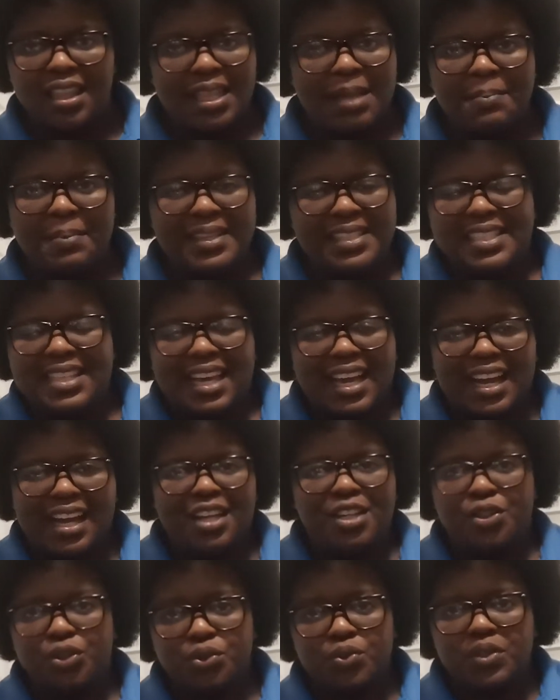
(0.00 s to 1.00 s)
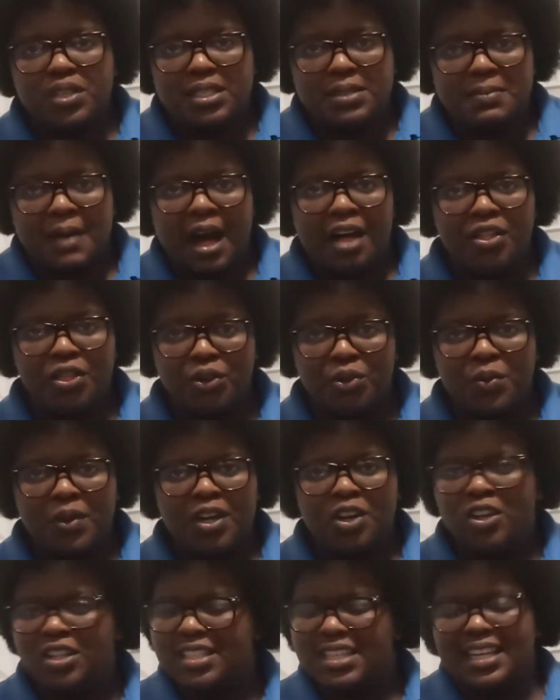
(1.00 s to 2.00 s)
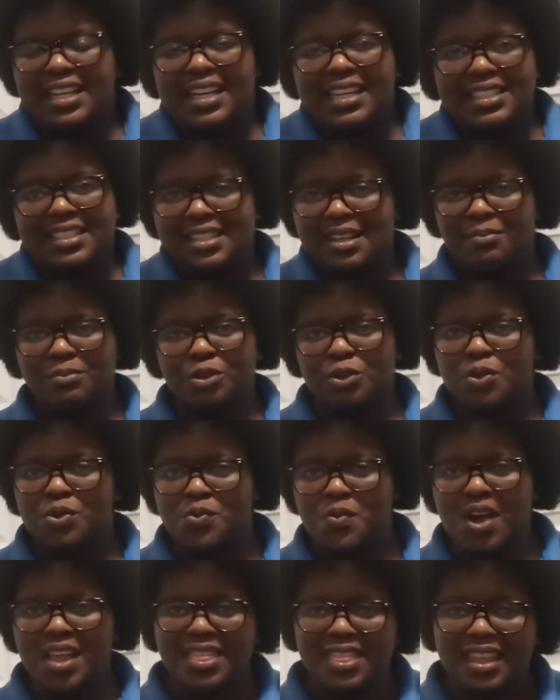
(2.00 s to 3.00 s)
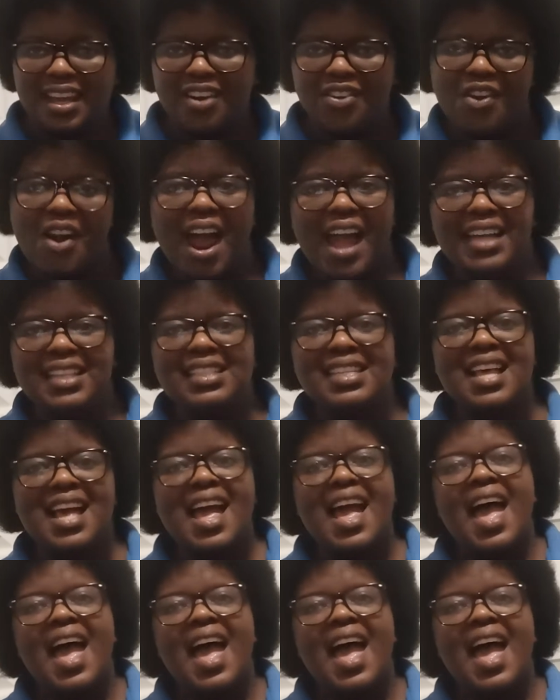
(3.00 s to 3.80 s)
the best thing I can do is smile through it, because at least I'm doing one thing right.